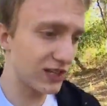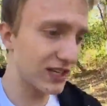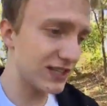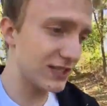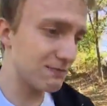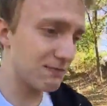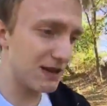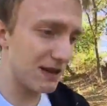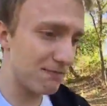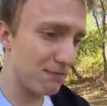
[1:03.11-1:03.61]

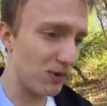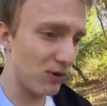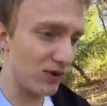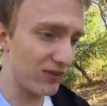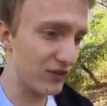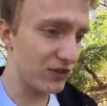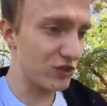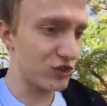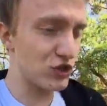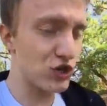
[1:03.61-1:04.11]
these people
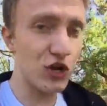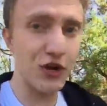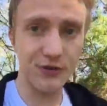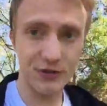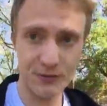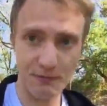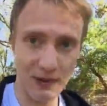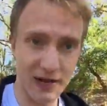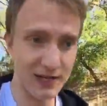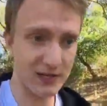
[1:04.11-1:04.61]
and there's no
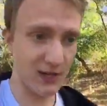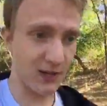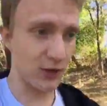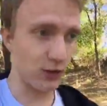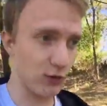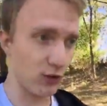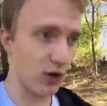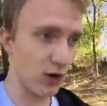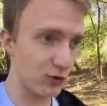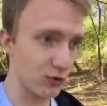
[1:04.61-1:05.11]
space on
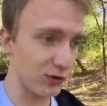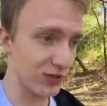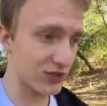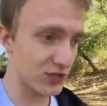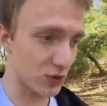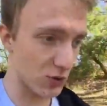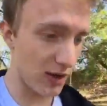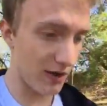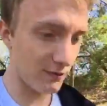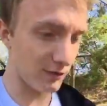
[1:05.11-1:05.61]
the road
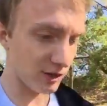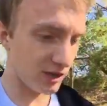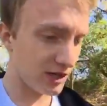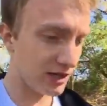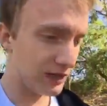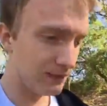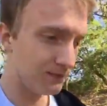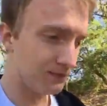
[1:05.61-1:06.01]
whatsoever.